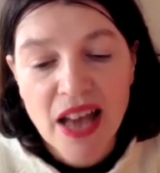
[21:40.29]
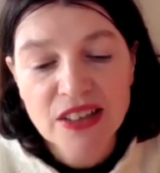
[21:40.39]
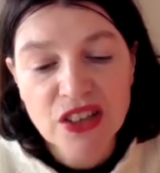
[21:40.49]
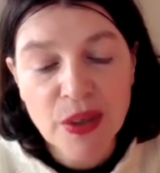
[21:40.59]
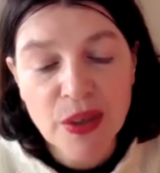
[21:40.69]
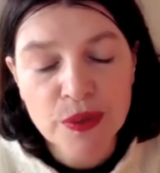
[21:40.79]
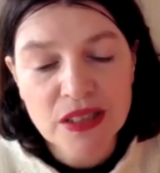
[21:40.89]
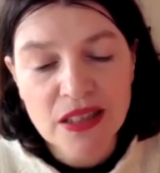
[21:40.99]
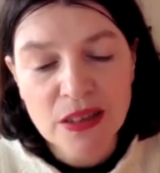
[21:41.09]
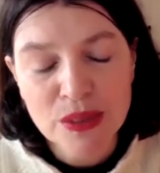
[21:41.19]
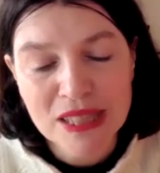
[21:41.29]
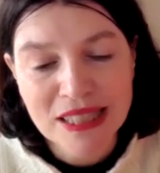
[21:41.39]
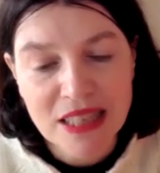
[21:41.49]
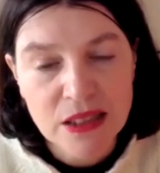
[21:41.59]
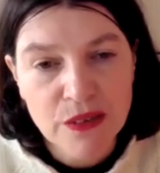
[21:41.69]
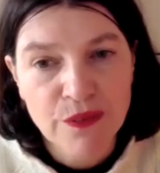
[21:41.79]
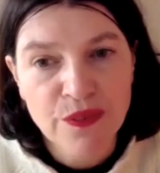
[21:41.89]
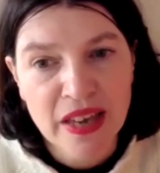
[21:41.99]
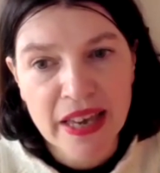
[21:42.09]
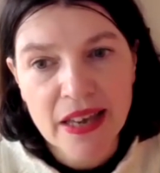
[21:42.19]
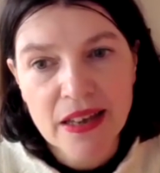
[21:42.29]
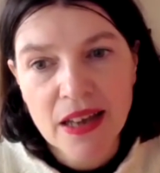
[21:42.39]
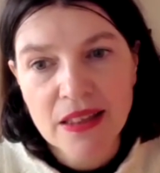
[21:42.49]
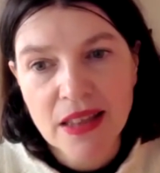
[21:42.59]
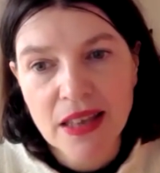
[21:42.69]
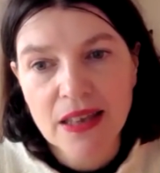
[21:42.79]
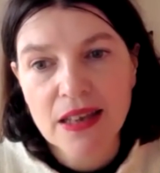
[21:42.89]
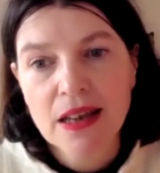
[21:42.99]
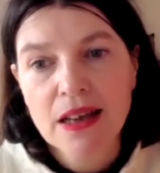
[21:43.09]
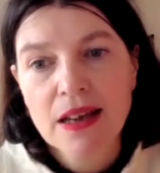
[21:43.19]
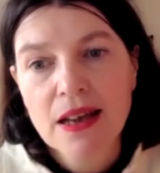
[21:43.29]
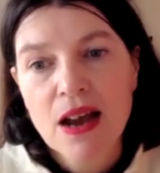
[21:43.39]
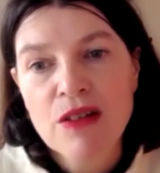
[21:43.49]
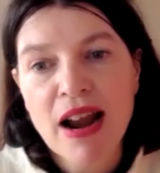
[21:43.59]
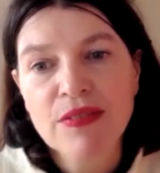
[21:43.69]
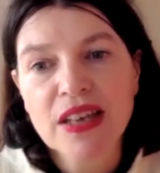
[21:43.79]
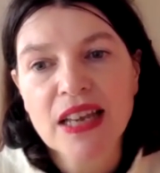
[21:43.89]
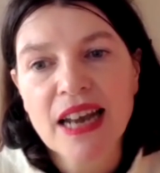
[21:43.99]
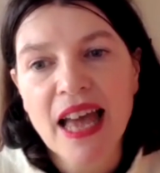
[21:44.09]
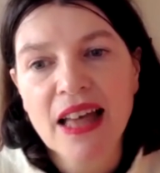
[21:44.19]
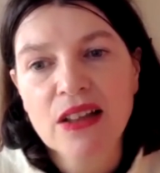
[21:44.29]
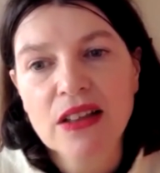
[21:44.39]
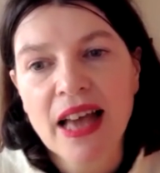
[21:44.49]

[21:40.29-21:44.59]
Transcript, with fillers: And so there was a, there was a sense of fear, I think, around the canal.